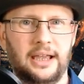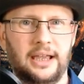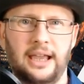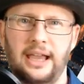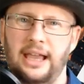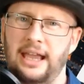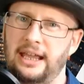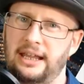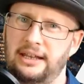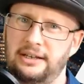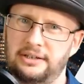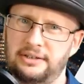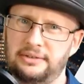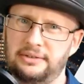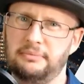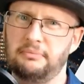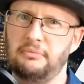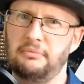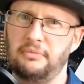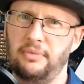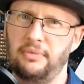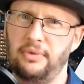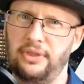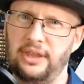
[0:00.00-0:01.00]
And
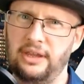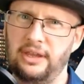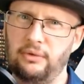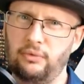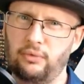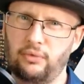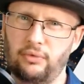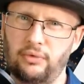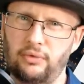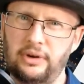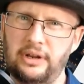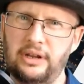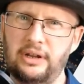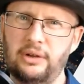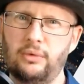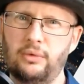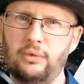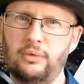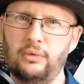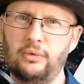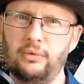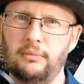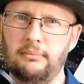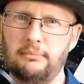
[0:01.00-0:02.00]
the
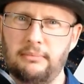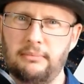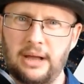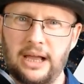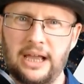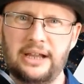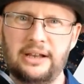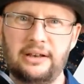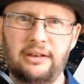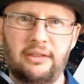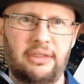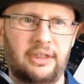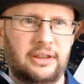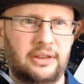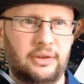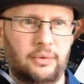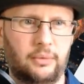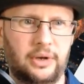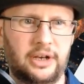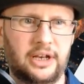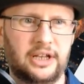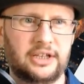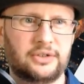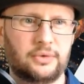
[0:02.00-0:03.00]
real main thing that we
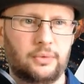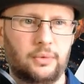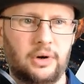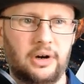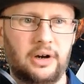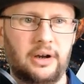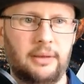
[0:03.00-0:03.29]
need to worry